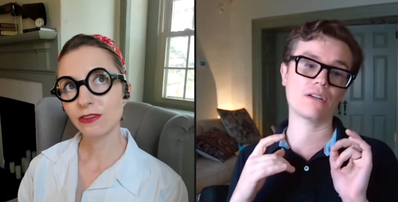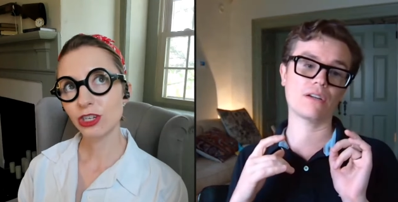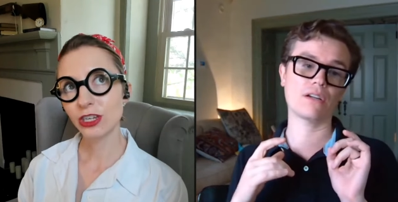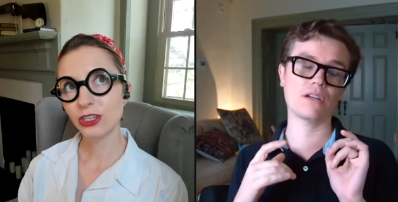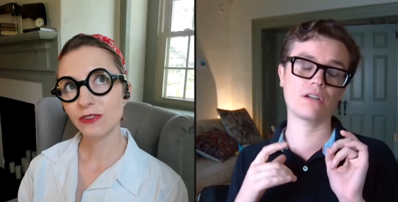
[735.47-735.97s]

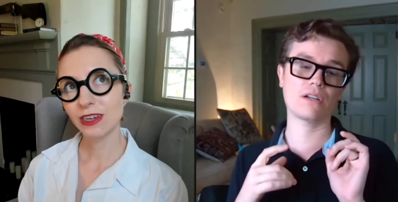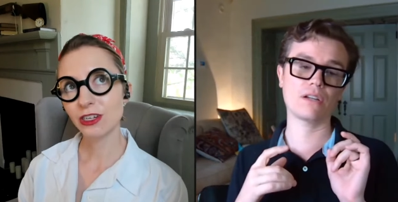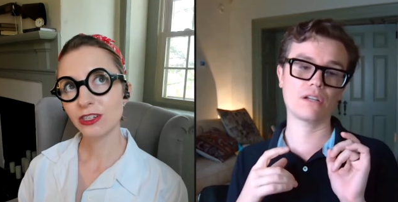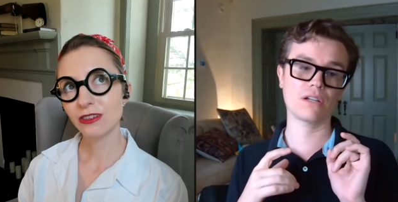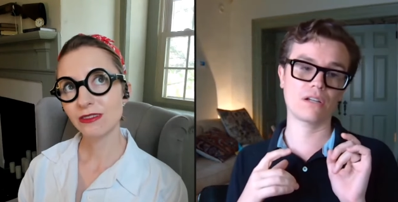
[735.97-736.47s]
Speaker 1: change in
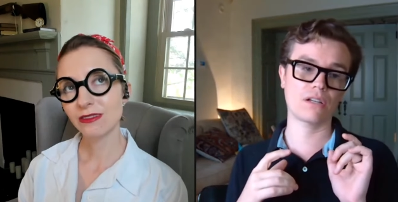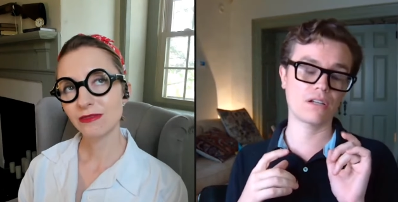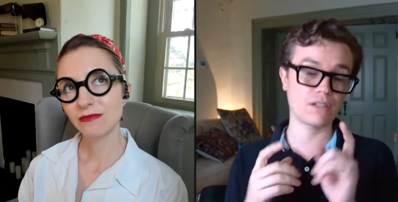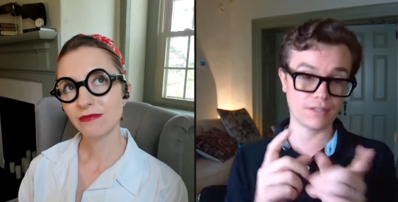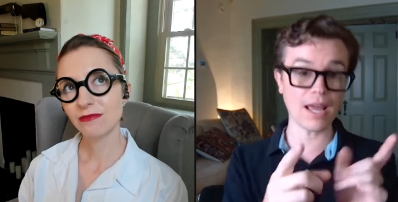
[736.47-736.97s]
fashion?
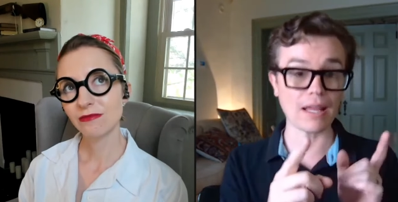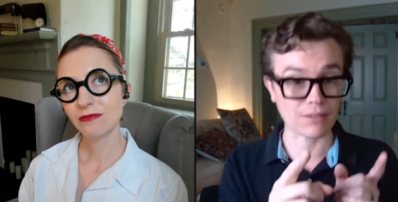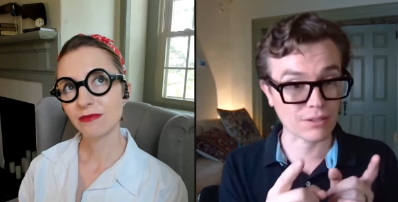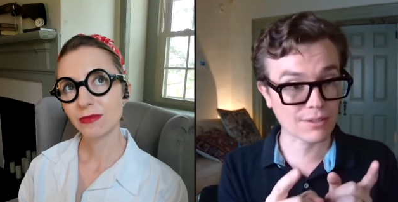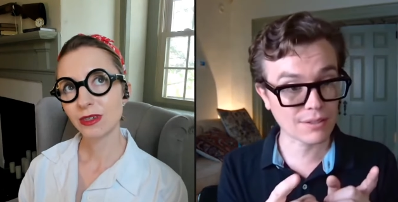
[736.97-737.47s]

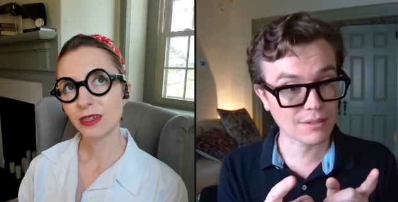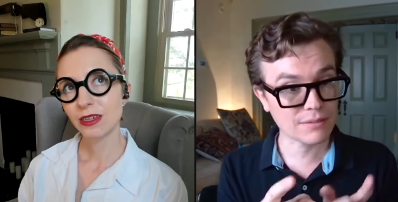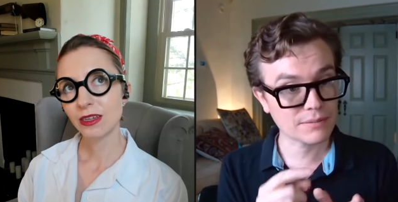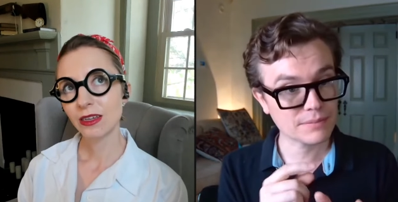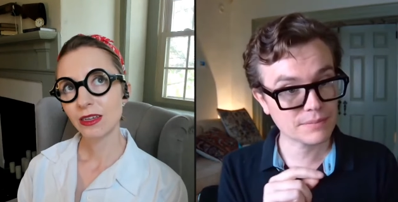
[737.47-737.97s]
Yes.
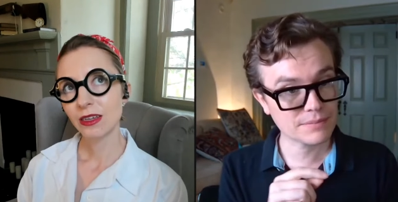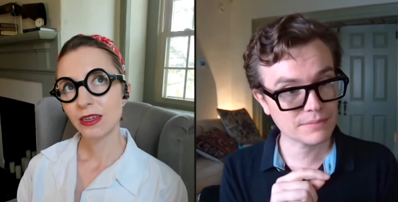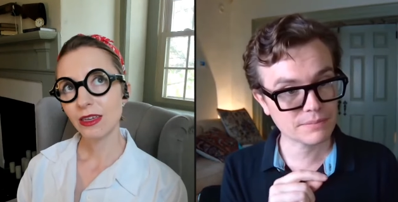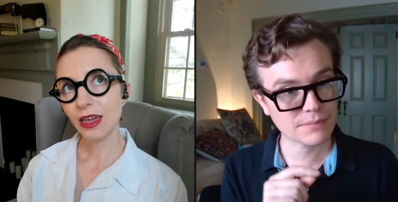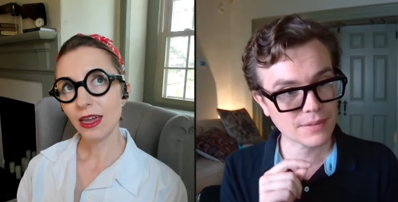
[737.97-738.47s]

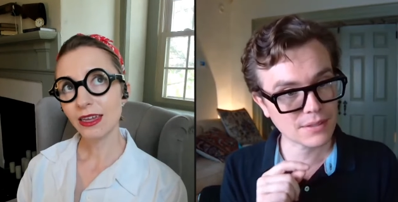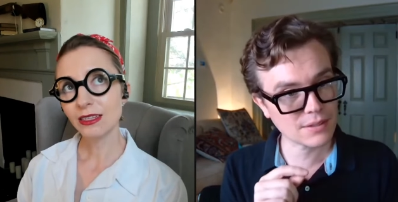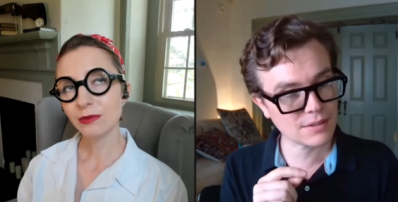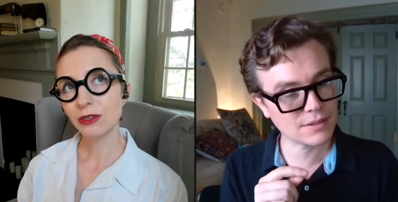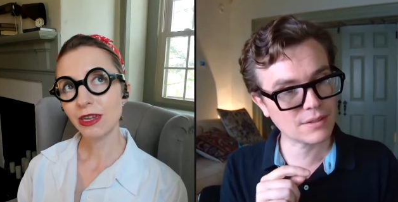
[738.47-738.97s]
Yeah, I
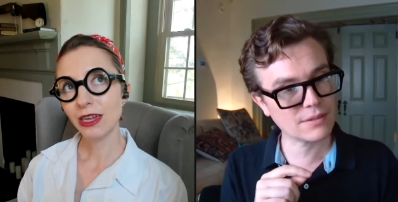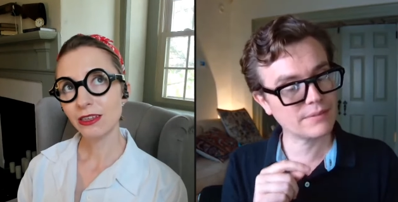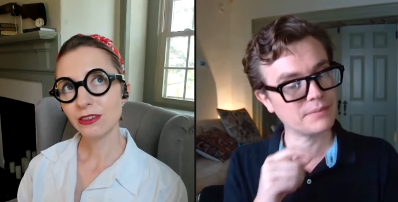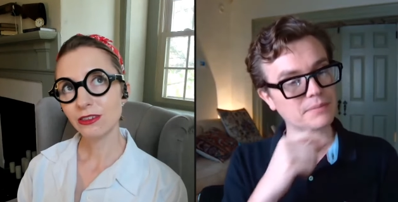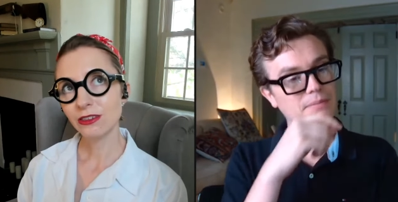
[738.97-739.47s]
guess when you
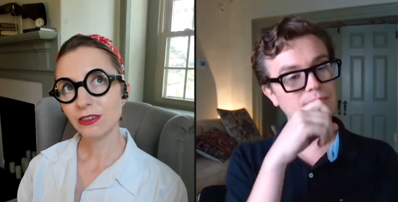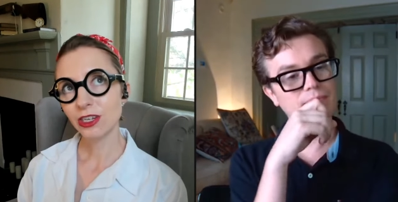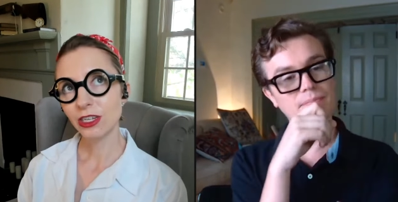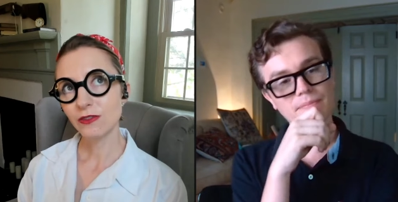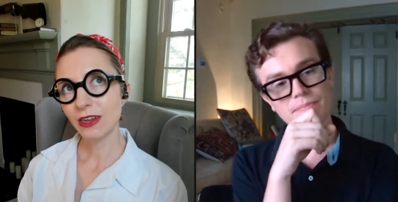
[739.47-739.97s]
can't
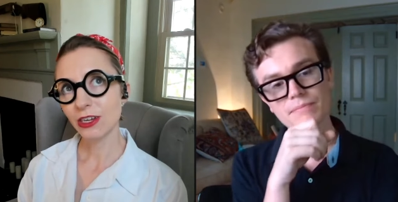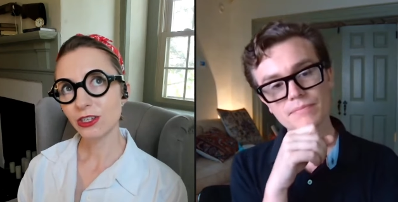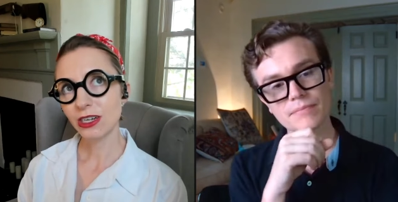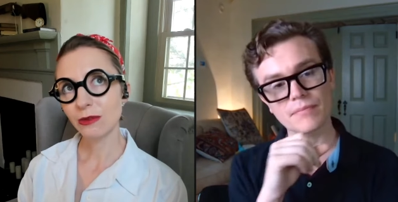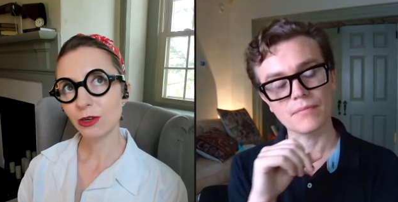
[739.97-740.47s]
change
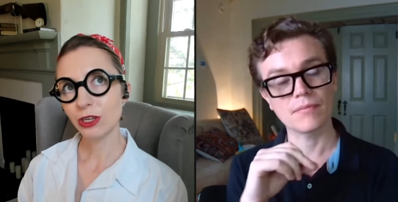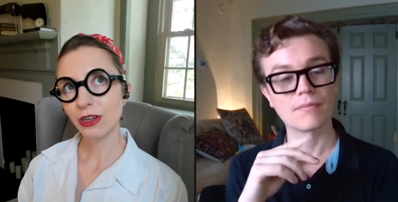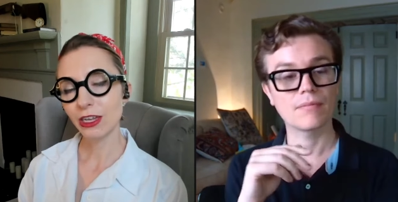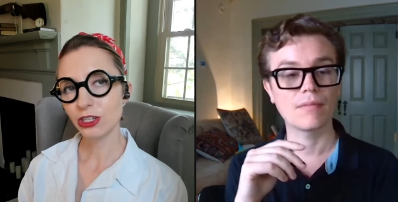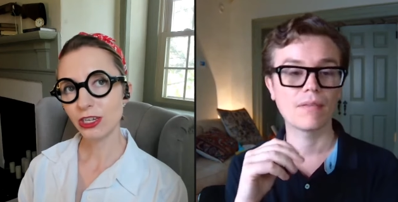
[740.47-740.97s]
fashion anymore, you
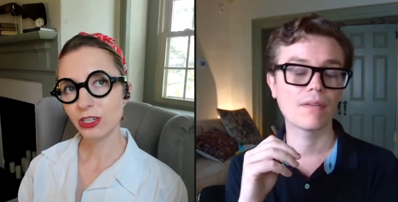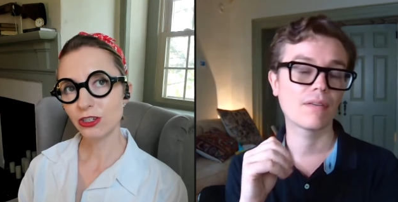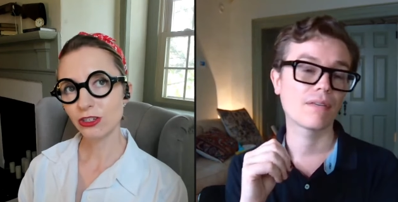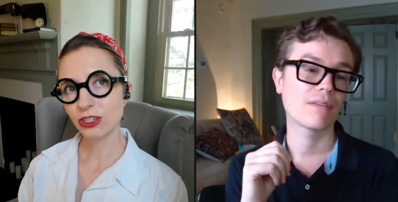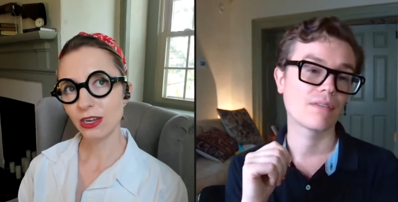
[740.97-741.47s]
can change
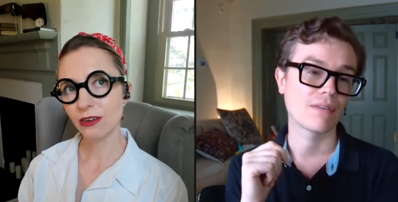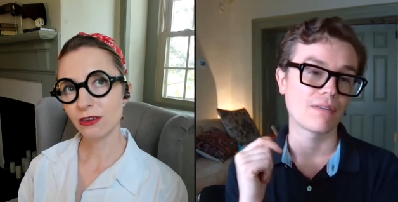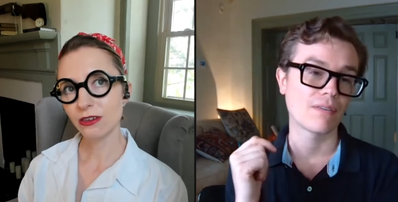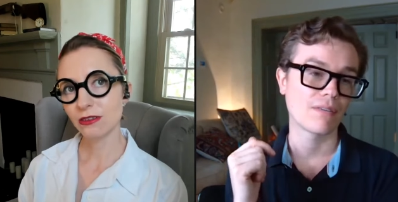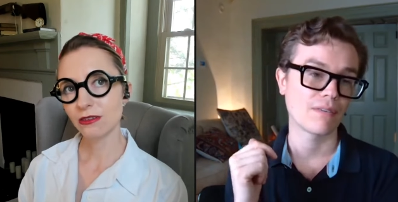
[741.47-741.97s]
your
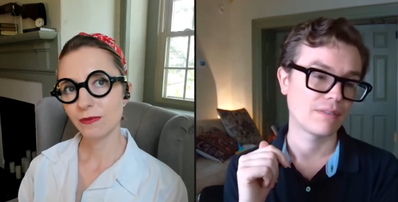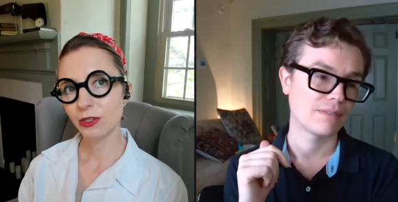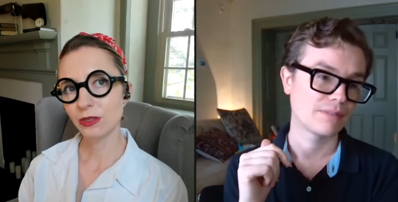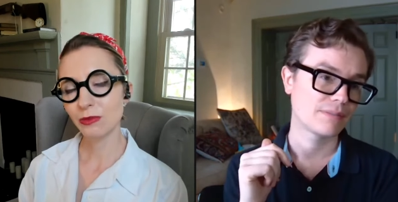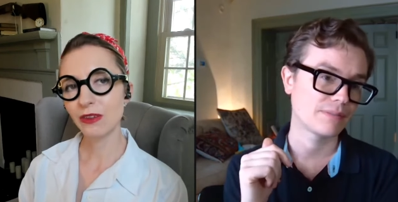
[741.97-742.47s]
gender,
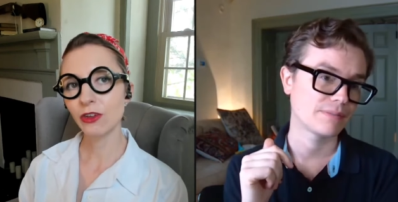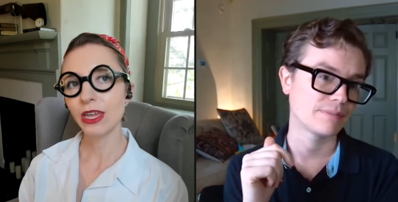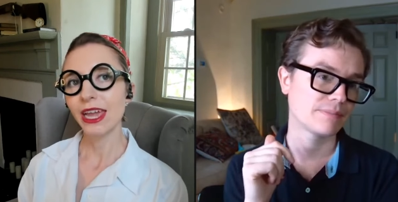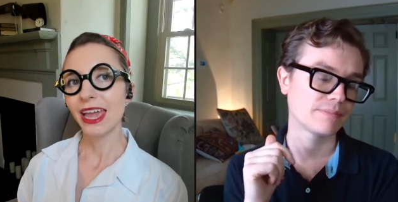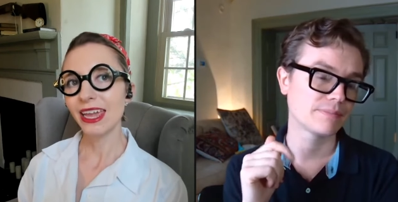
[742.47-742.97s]
which is
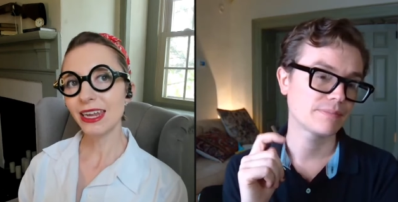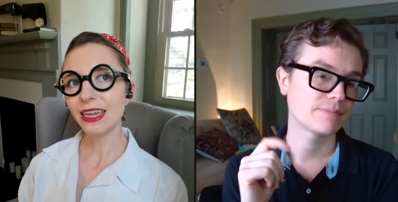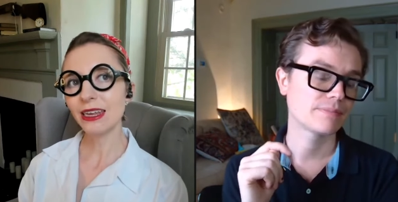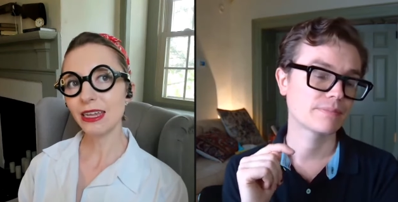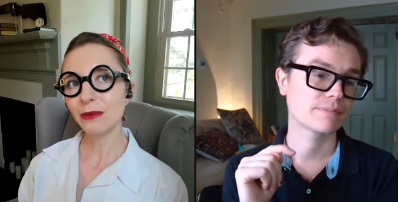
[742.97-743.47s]
meaningful. In
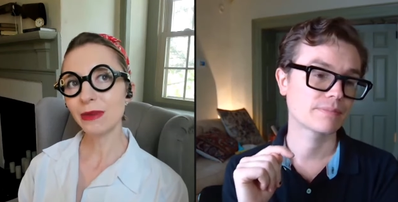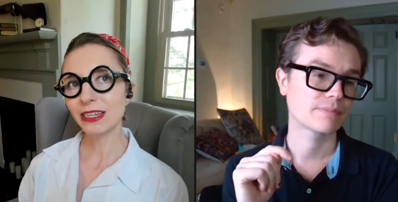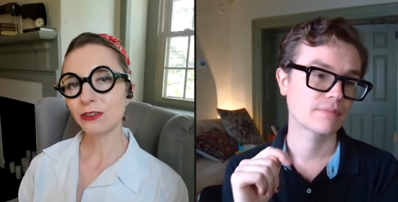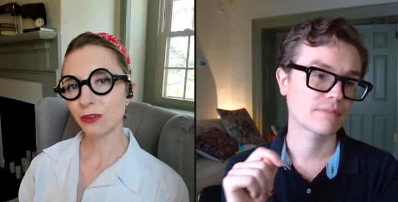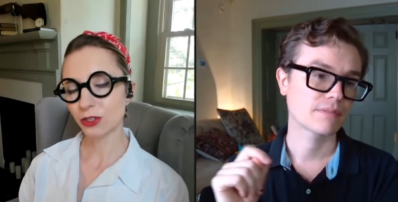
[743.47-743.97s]
Ian
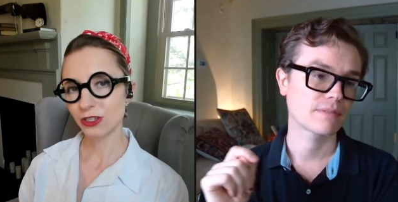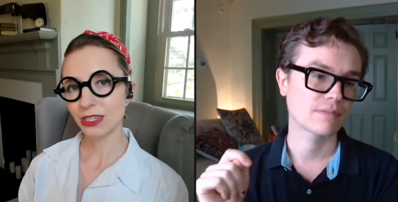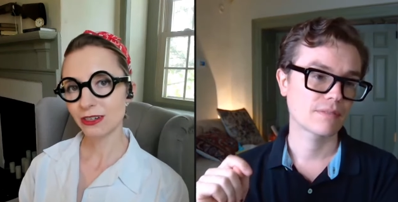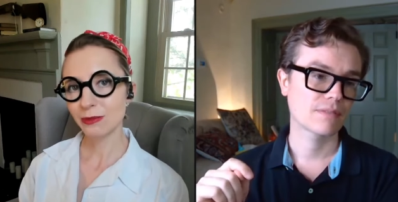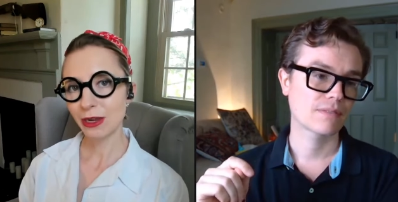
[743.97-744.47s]
Banks' Culture
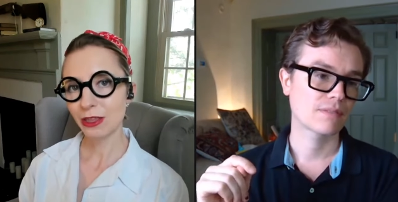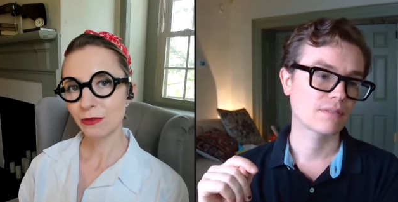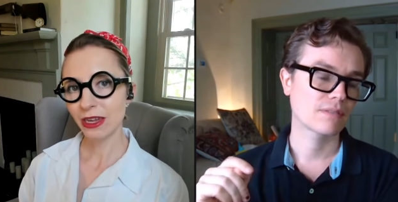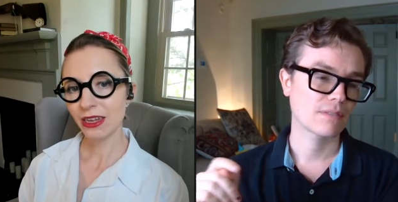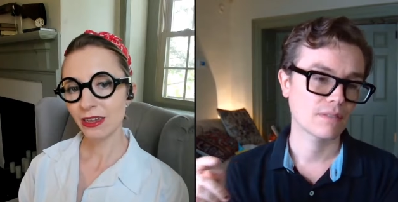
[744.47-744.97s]
series, by
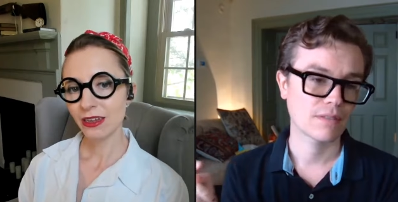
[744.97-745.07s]
the way,